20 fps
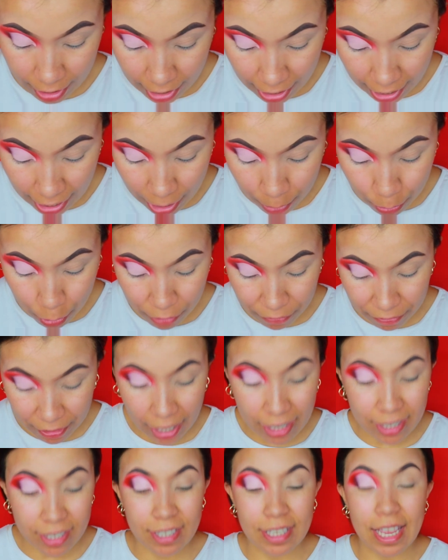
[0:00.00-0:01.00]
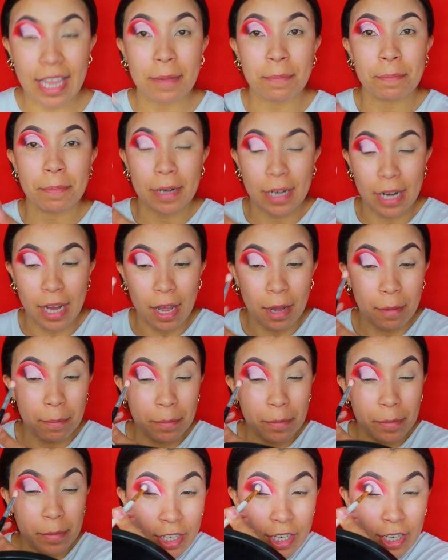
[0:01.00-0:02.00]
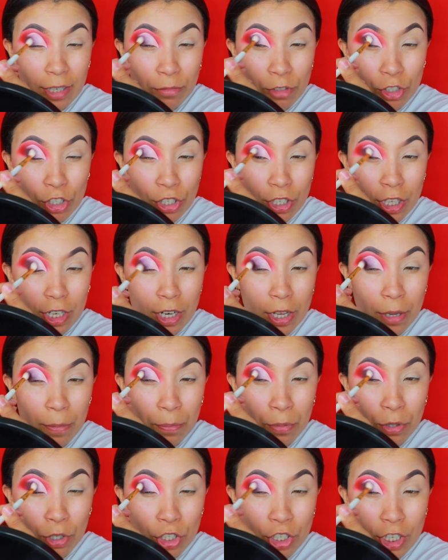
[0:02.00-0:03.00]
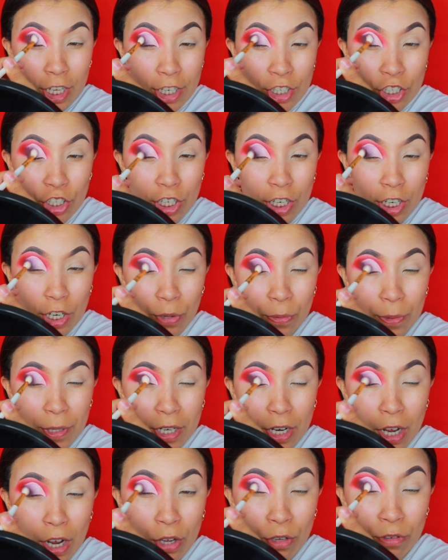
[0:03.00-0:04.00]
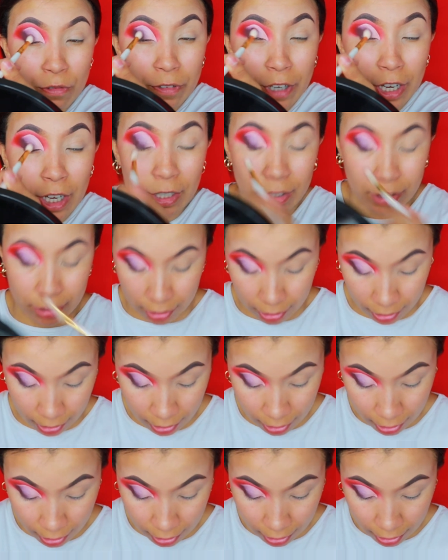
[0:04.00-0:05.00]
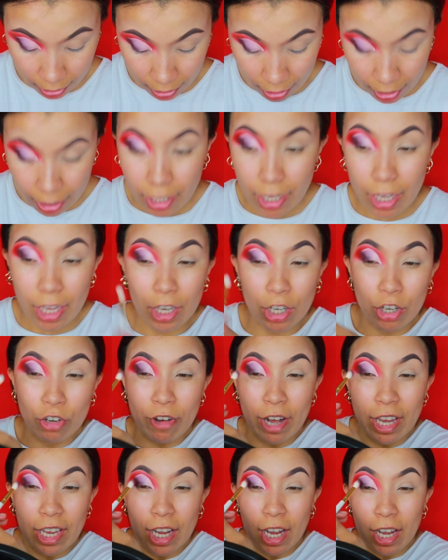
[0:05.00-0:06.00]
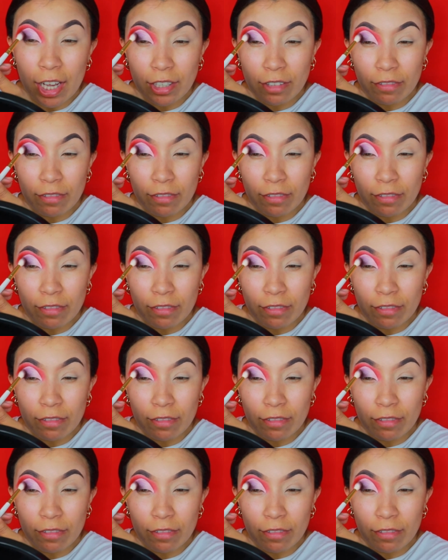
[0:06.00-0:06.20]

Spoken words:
And then with that same plum, then I'm just going to push that shadow in over and create kind